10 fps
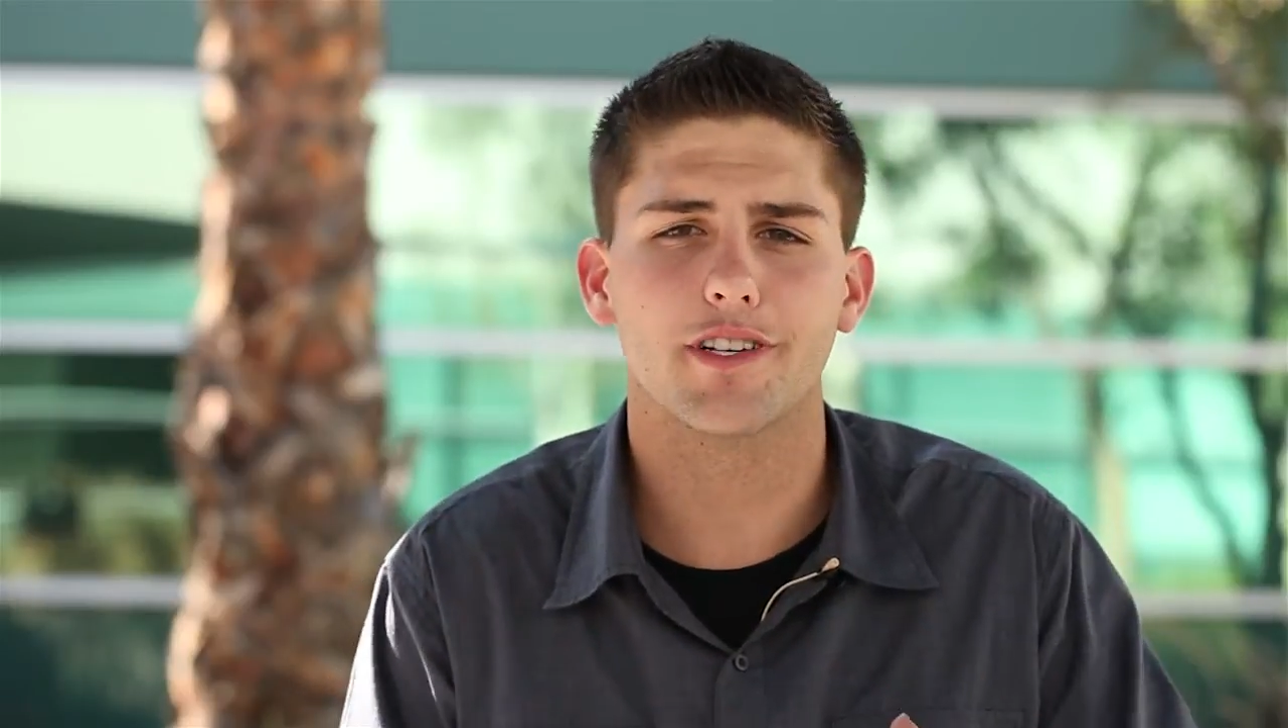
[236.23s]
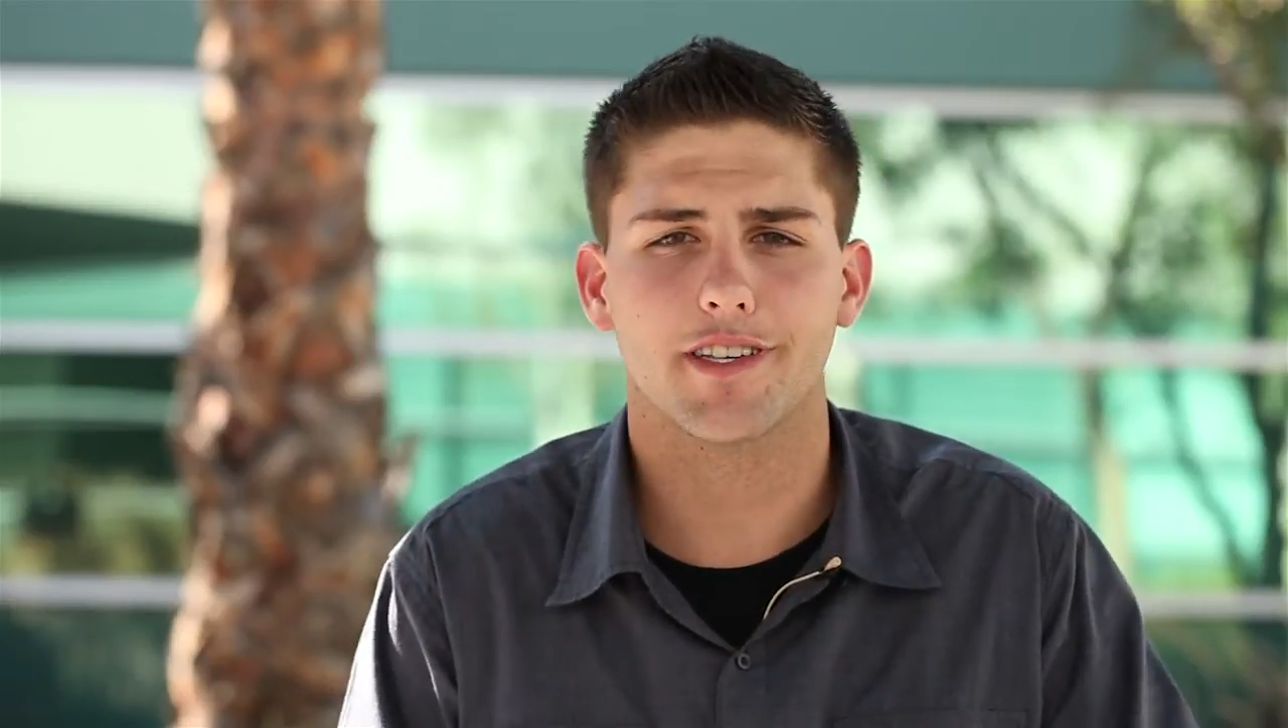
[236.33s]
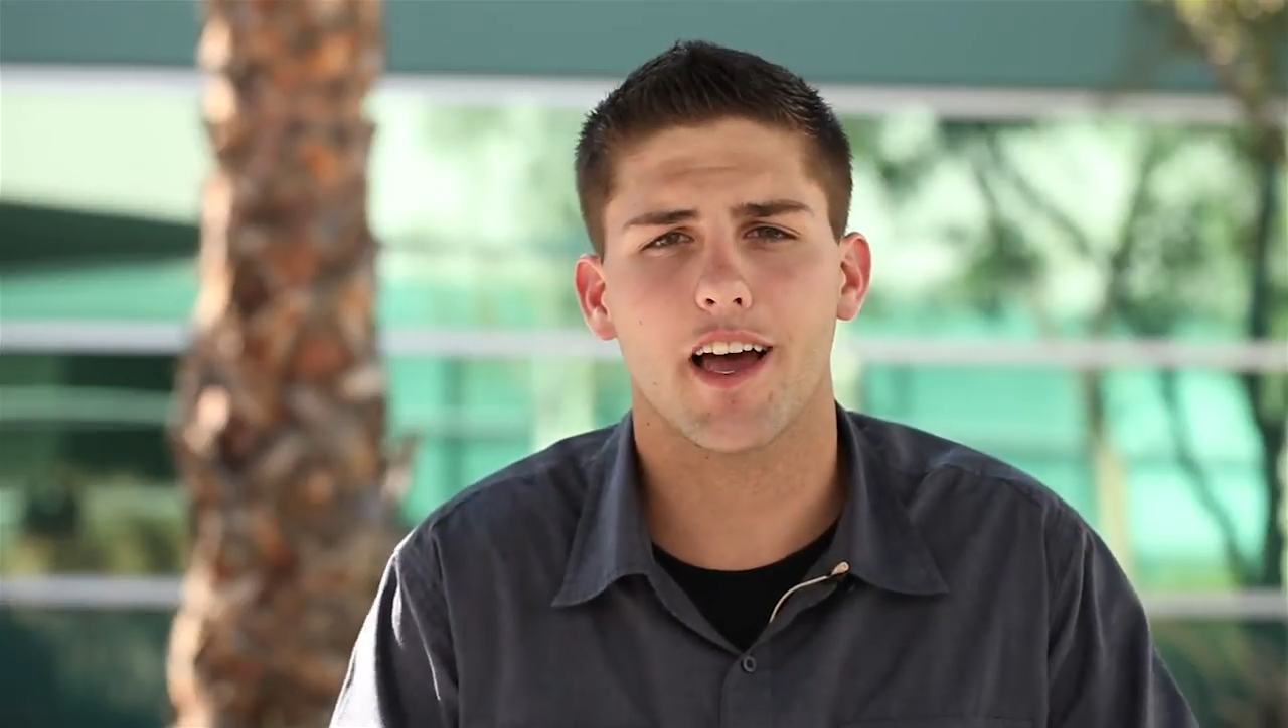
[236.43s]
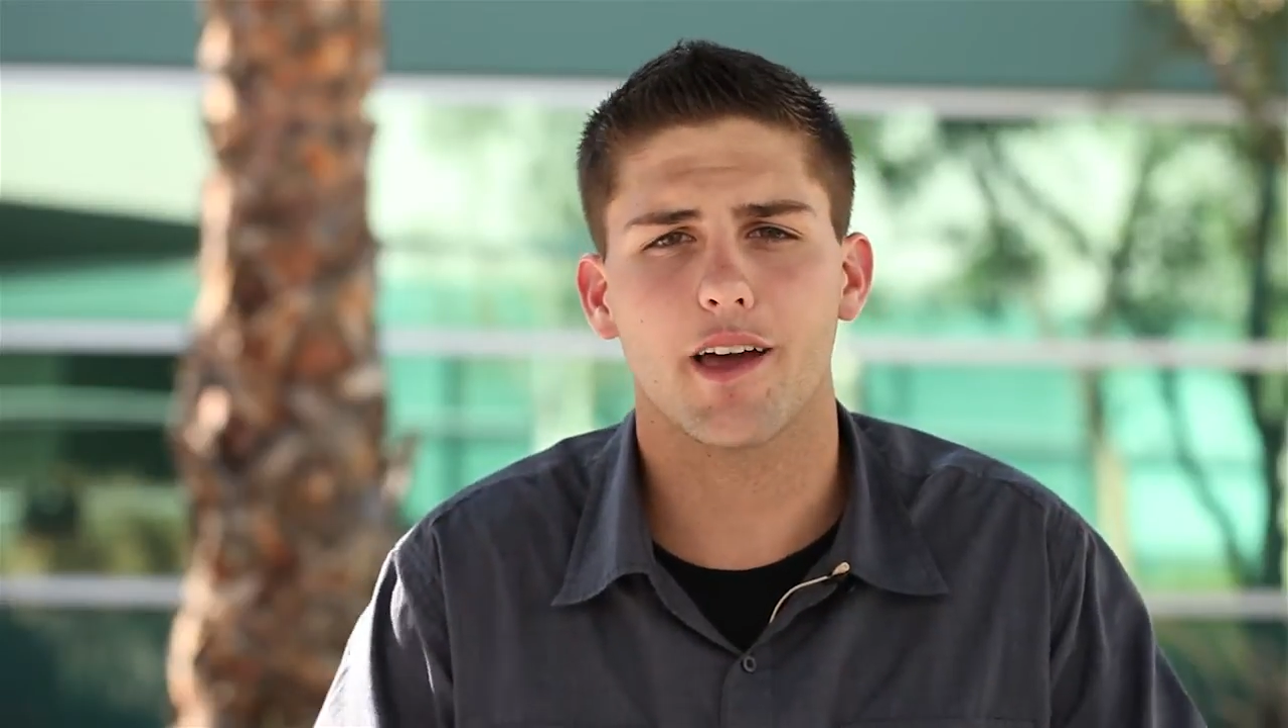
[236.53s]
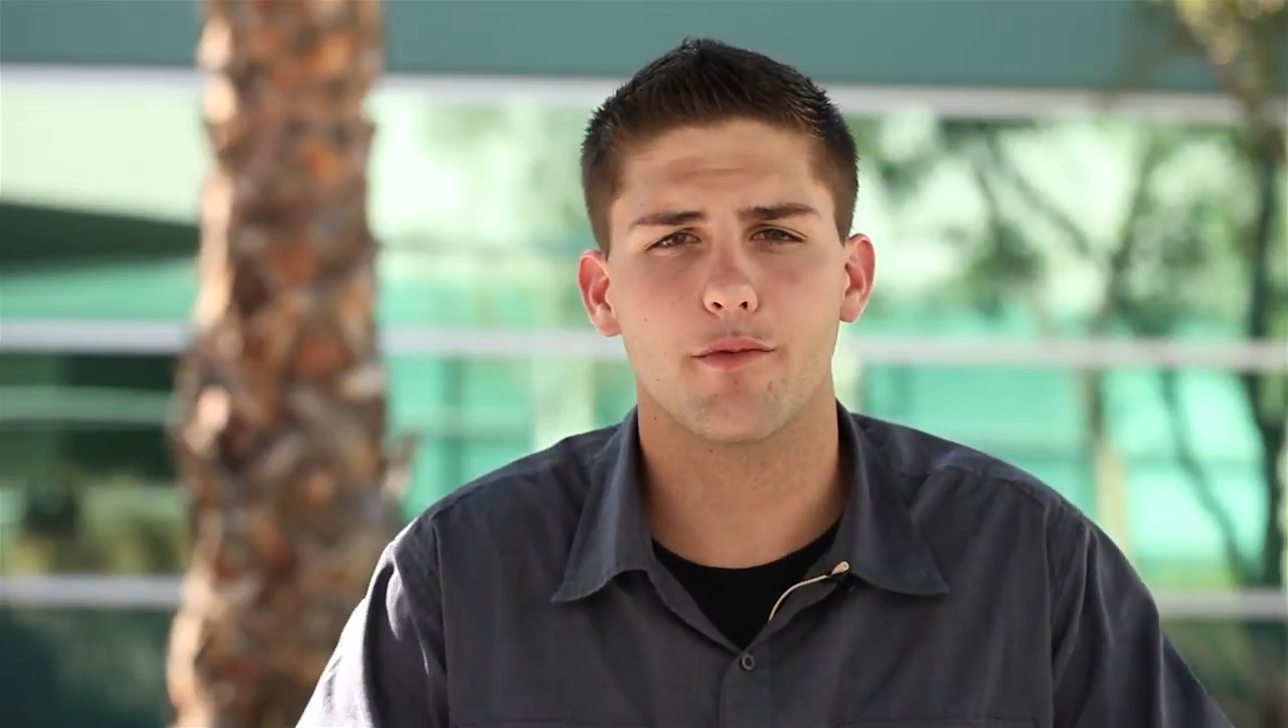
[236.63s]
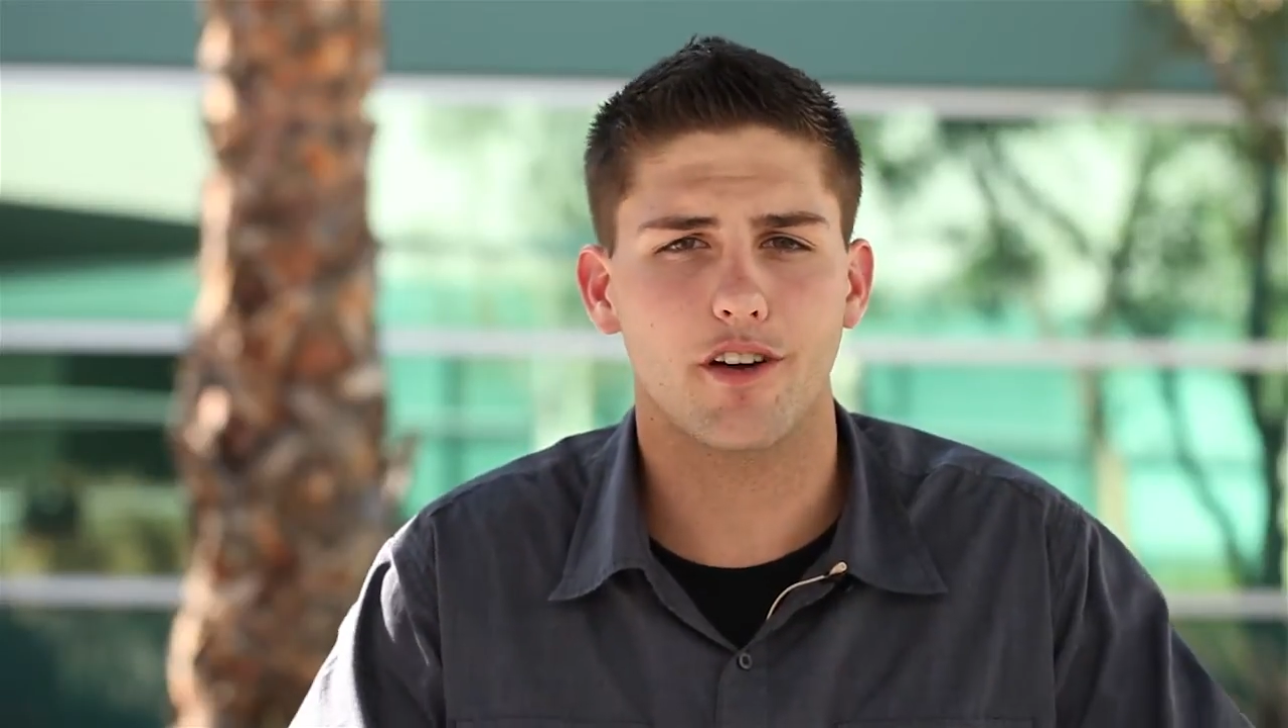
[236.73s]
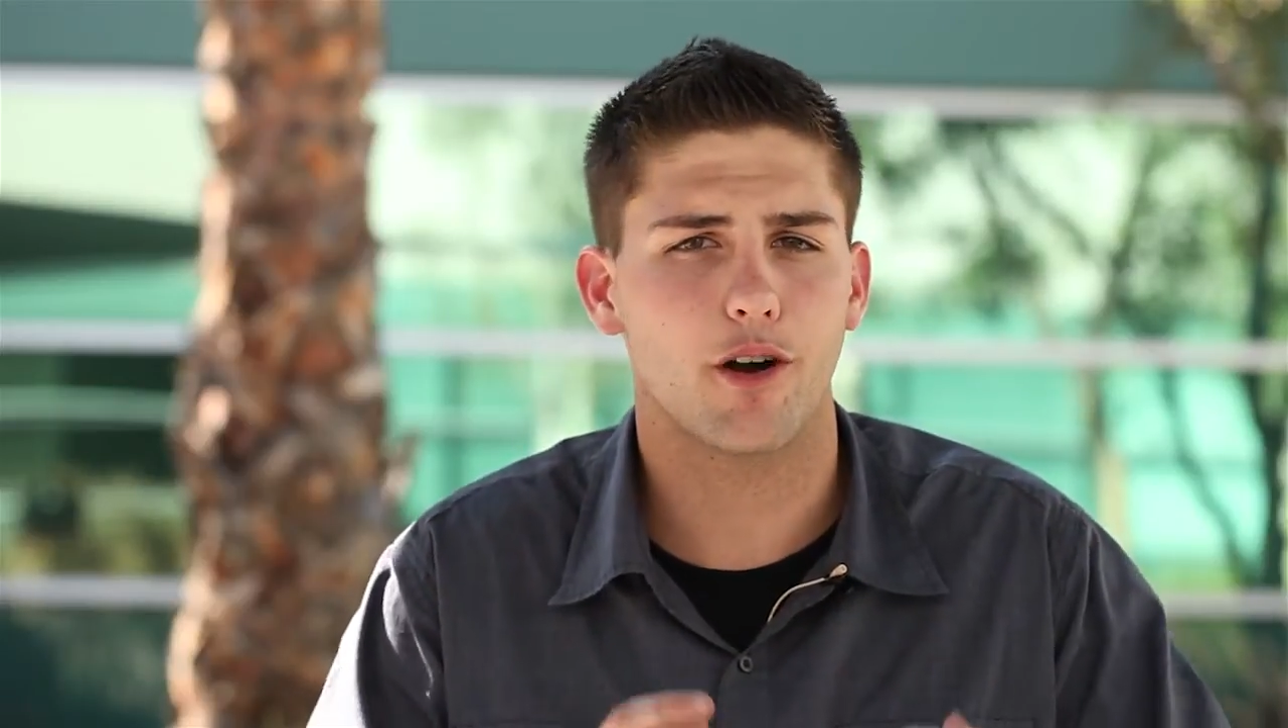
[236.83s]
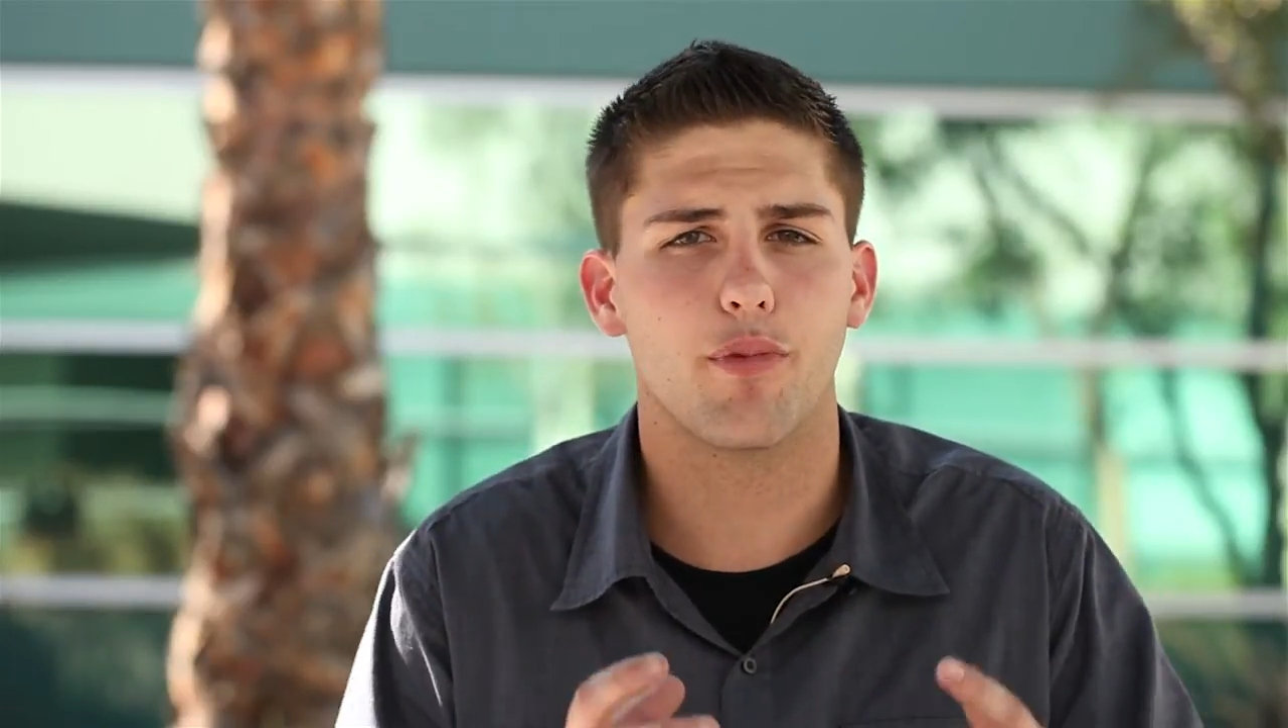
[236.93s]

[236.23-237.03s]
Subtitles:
time in our